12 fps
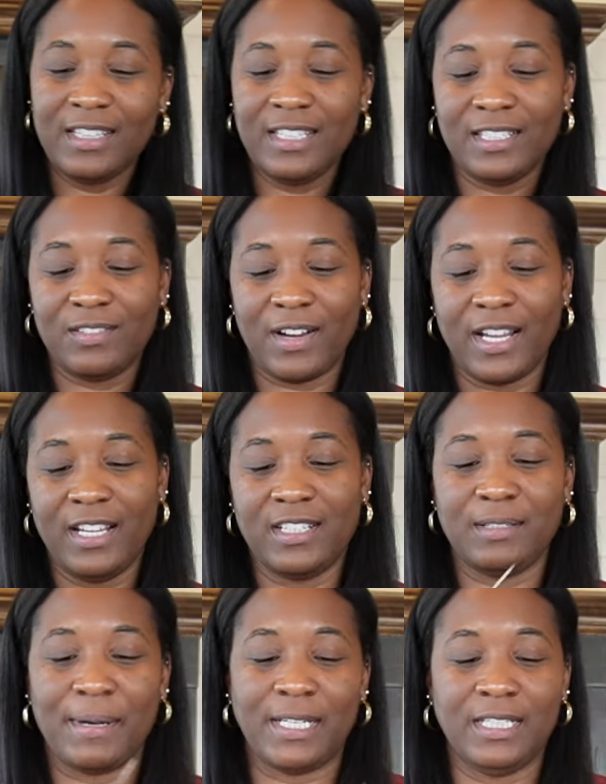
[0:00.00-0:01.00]
this right
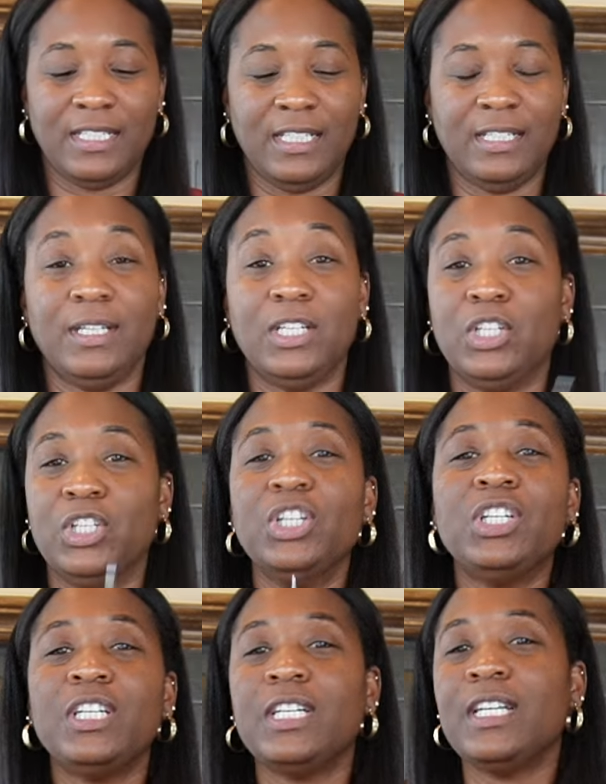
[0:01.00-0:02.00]
here is about to get
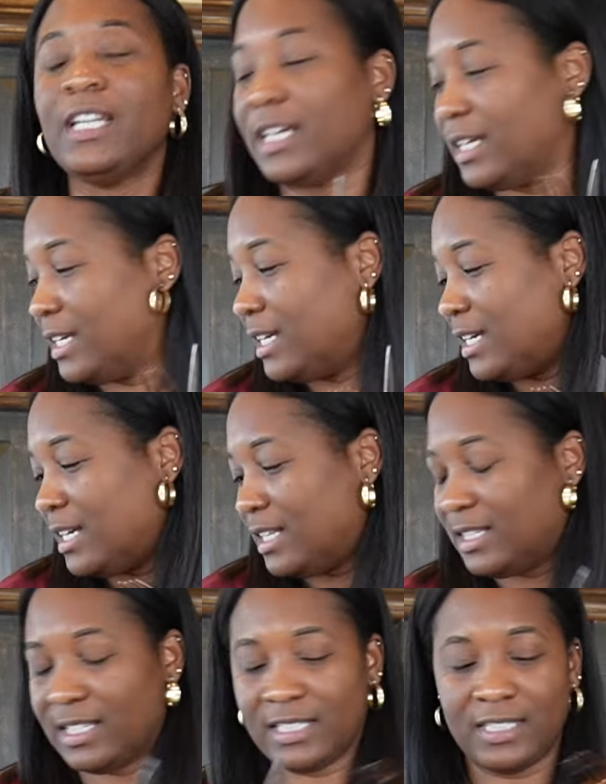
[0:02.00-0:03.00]
good.
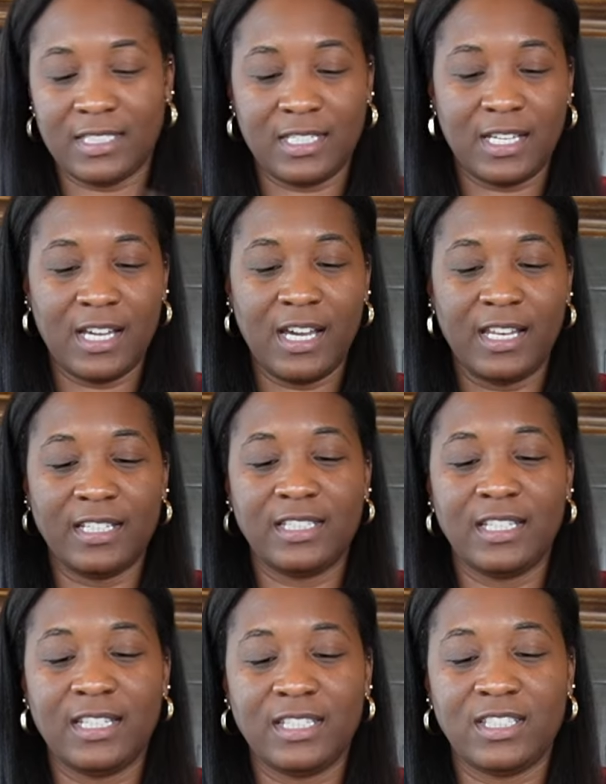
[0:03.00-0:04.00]
Let's cut
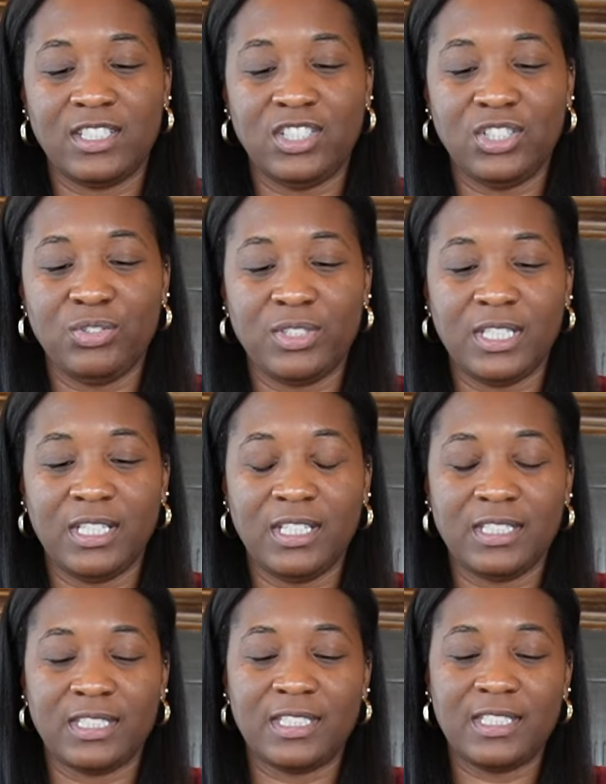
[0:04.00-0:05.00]
into this juicy
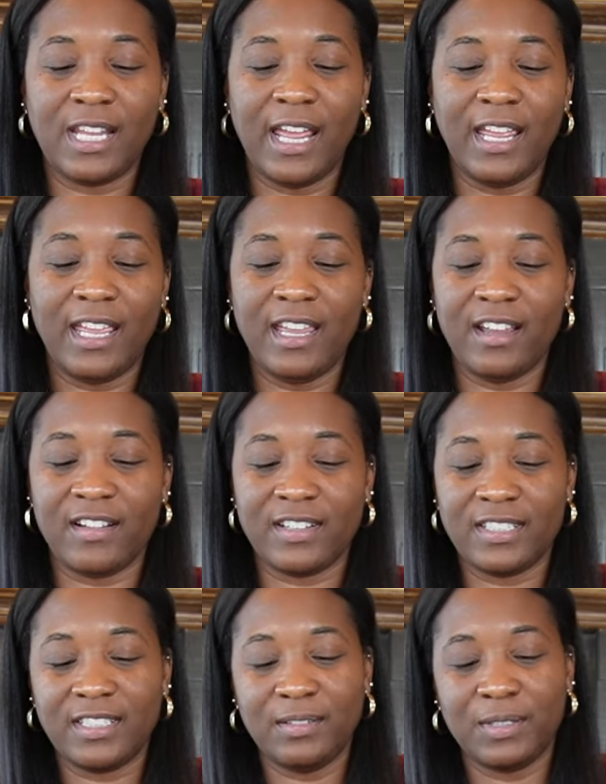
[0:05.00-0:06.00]
little steak here
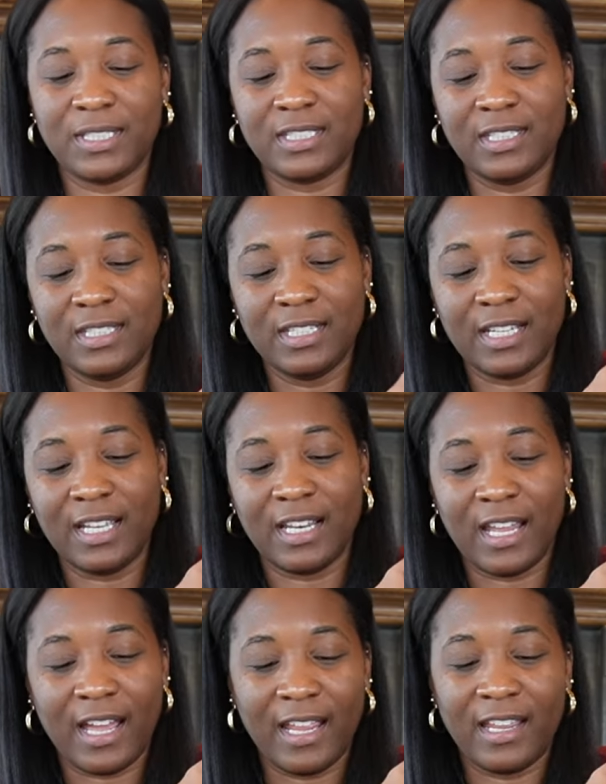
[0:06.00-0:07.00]
and see what it's looking
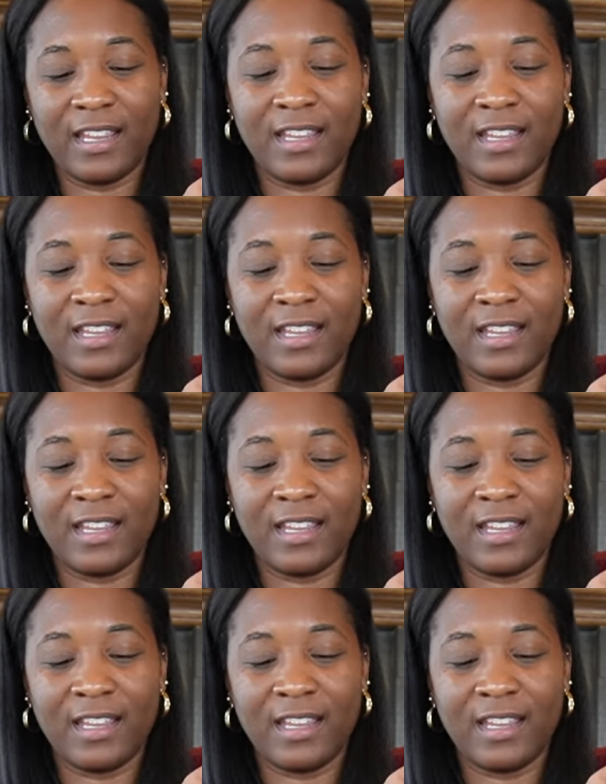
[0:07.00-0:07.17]
like.